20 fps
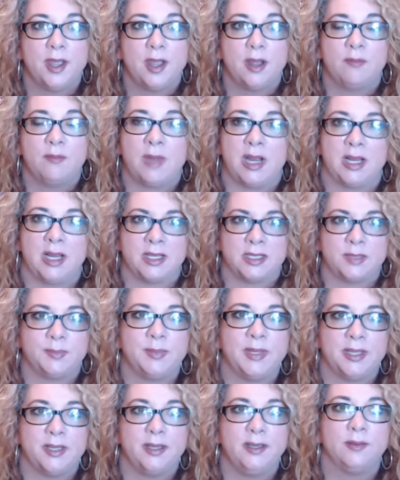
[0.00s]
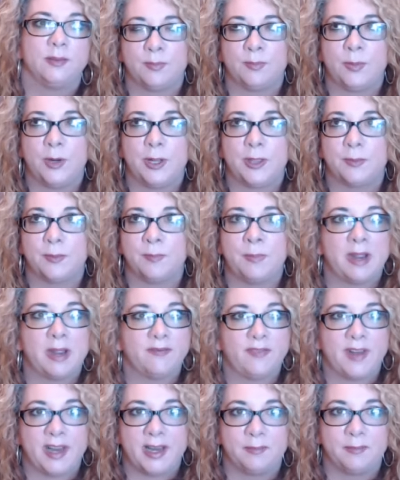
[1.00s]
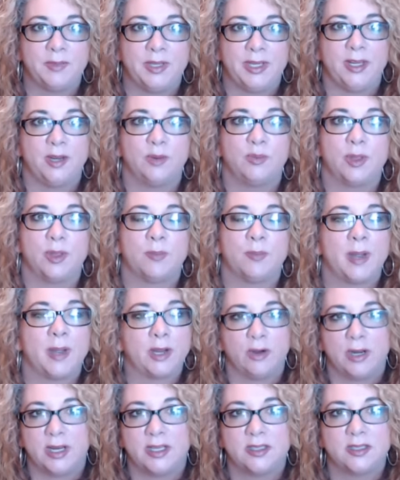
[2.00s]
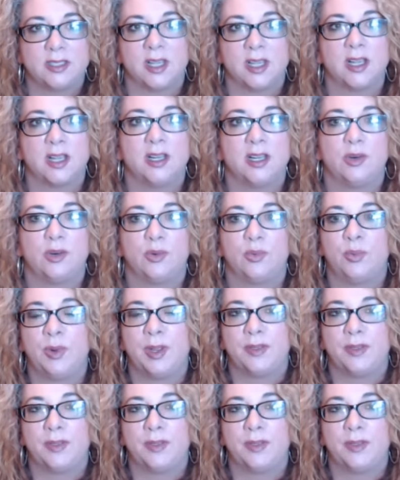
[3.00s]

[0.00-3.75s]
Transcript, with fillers: my husband, with, with my family, with my grandson, with